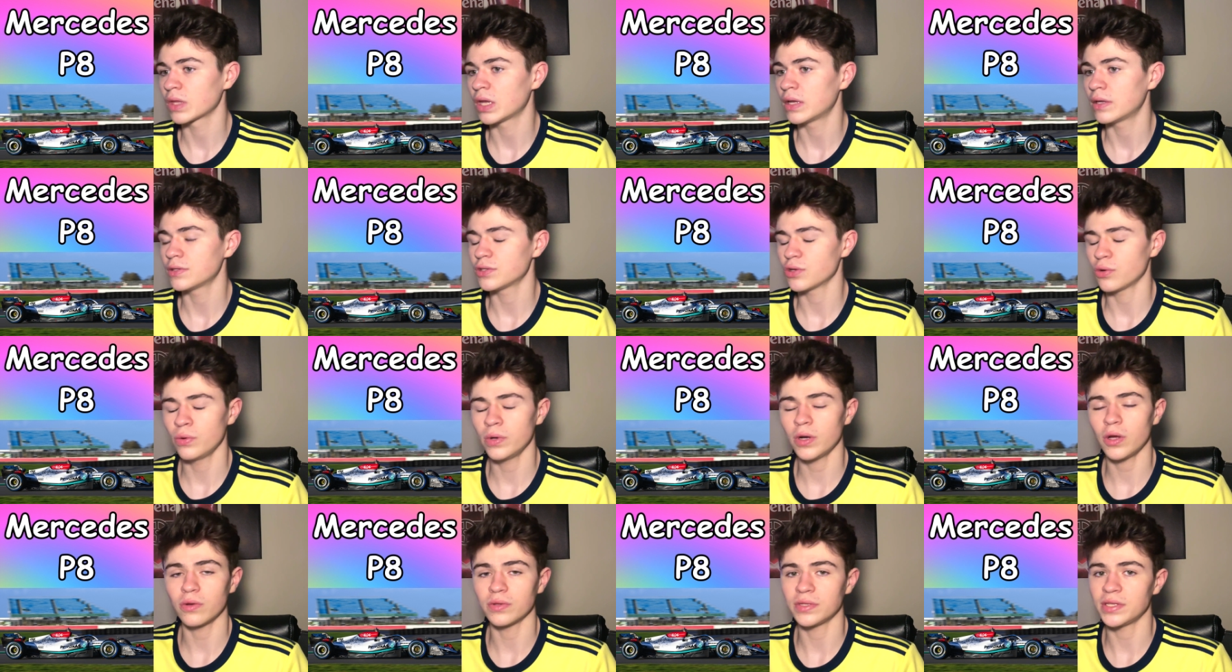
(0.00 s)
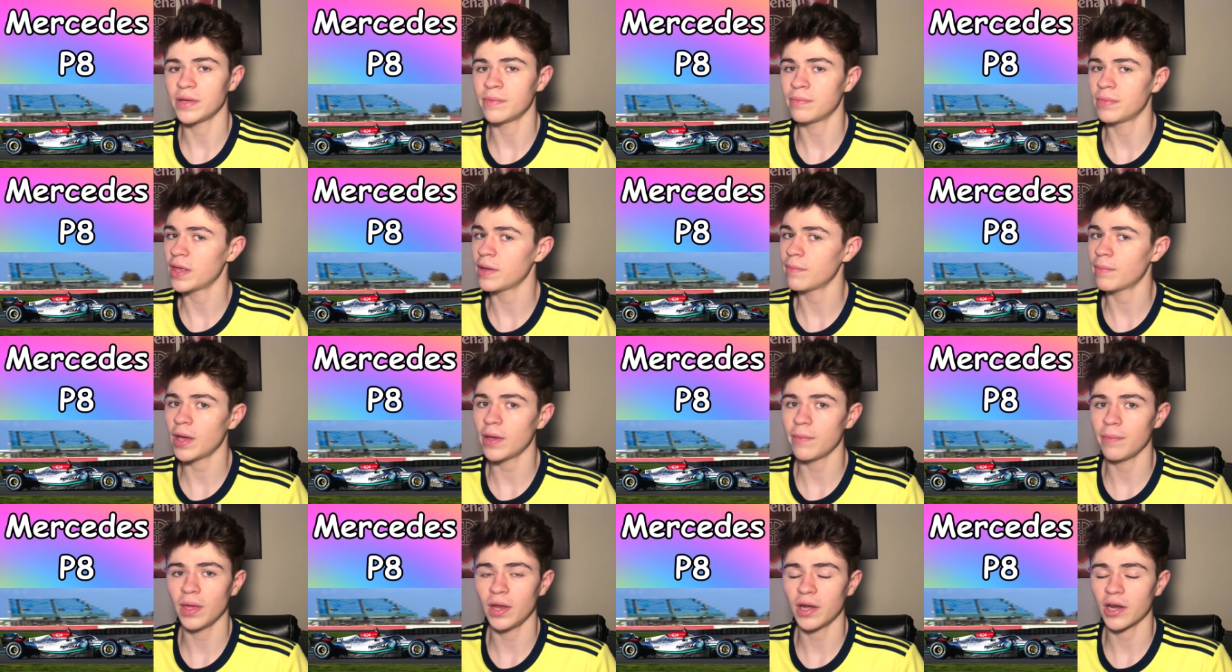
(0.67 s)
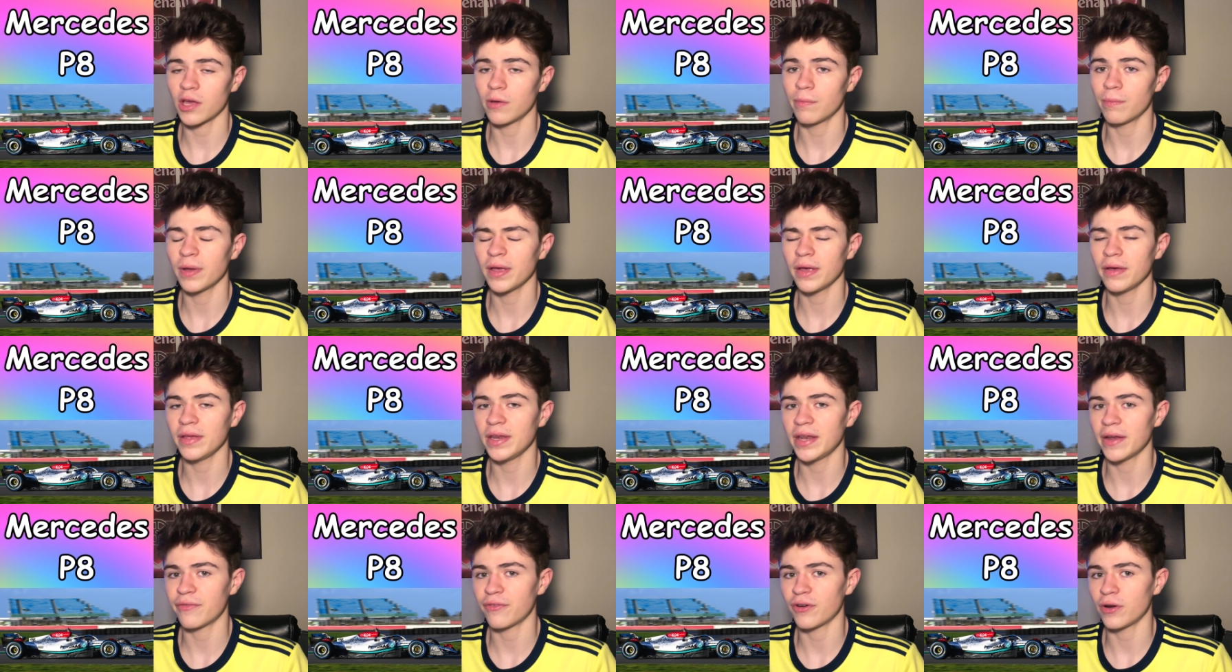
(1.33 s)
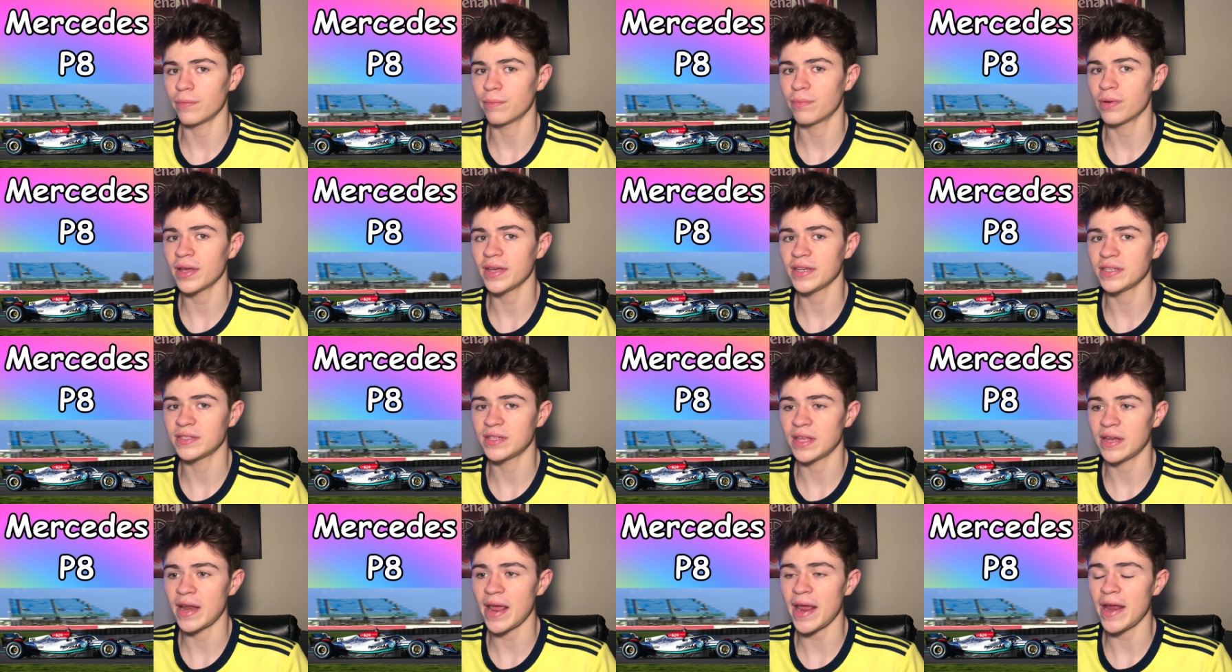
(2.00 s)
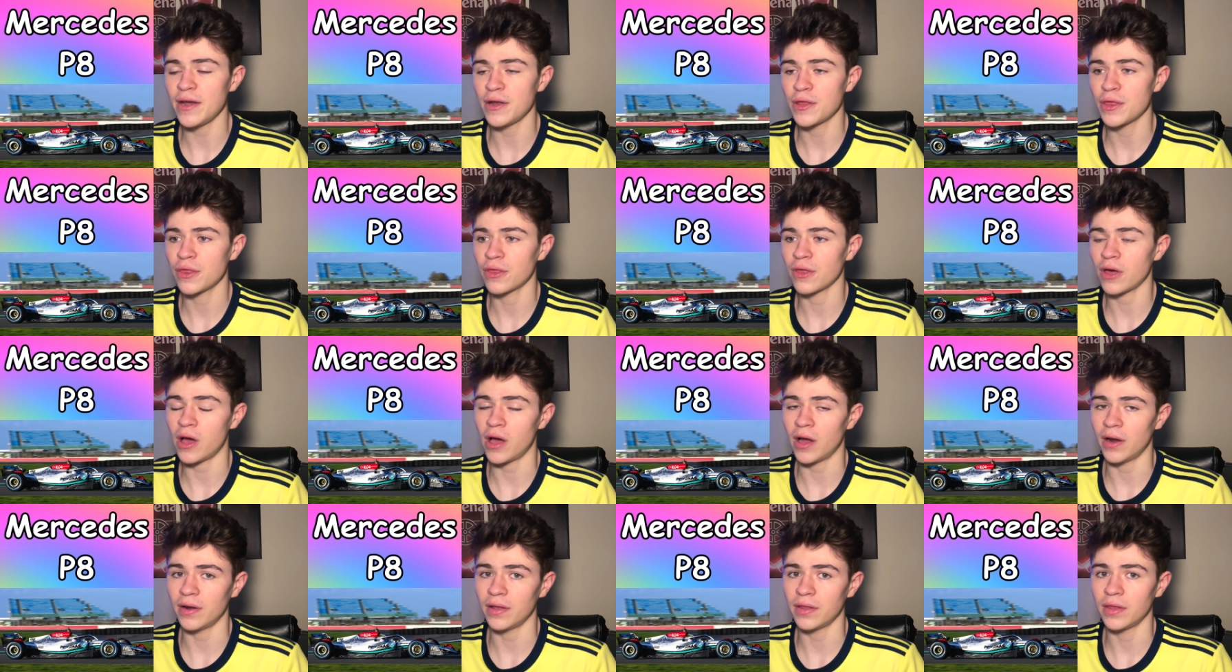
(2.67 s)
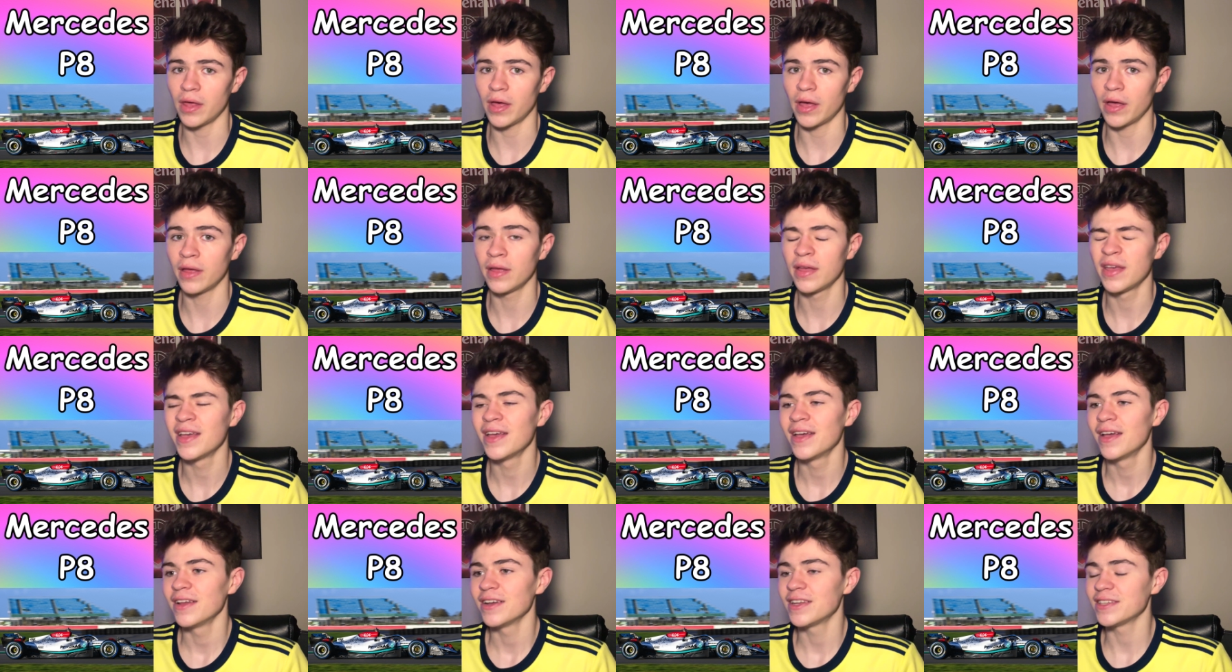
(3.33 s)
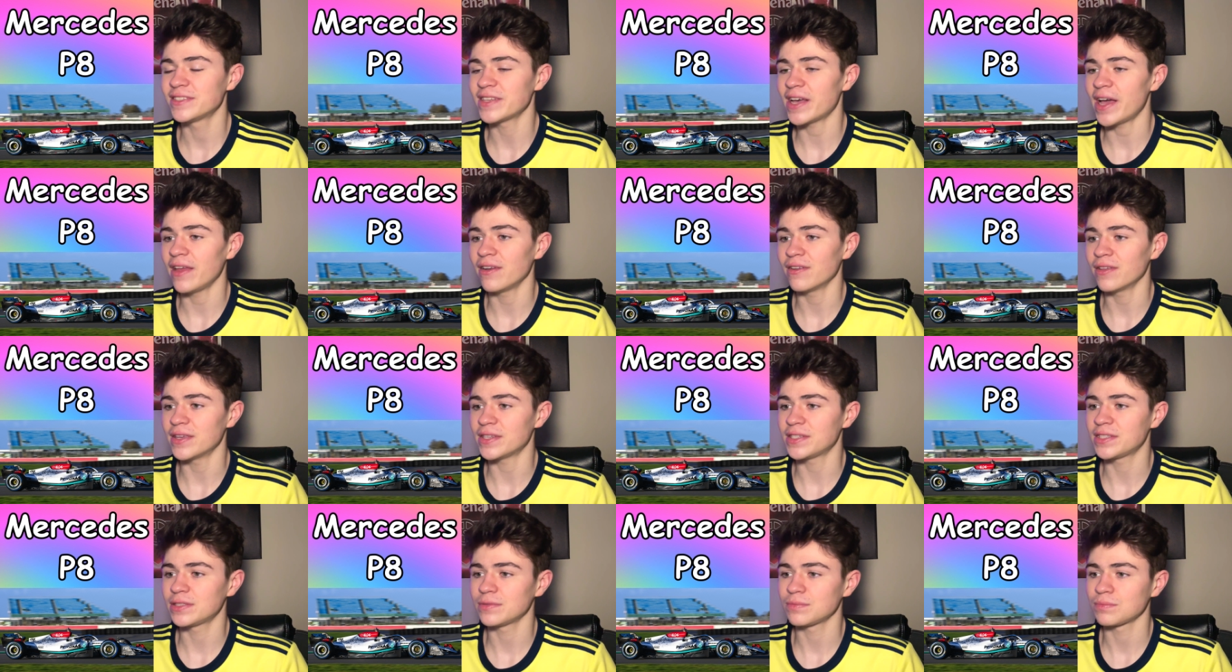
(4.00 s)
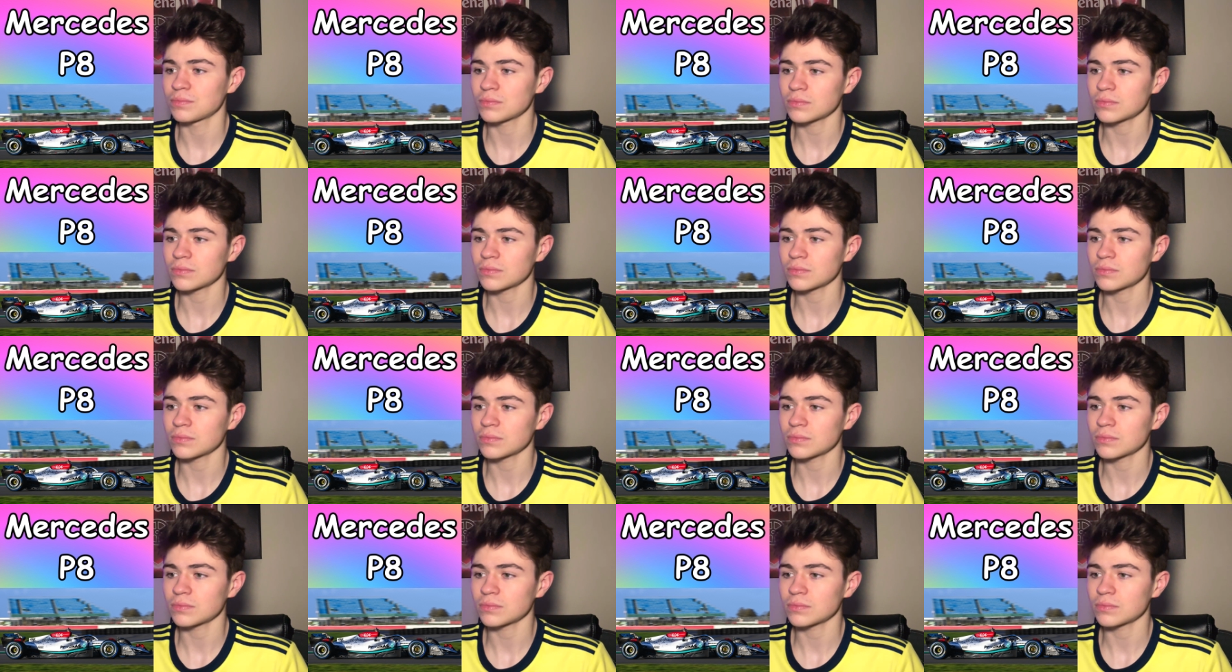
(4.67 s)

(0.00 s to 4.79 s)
So who knows, and they might be in a completely different place than 8th on the design list.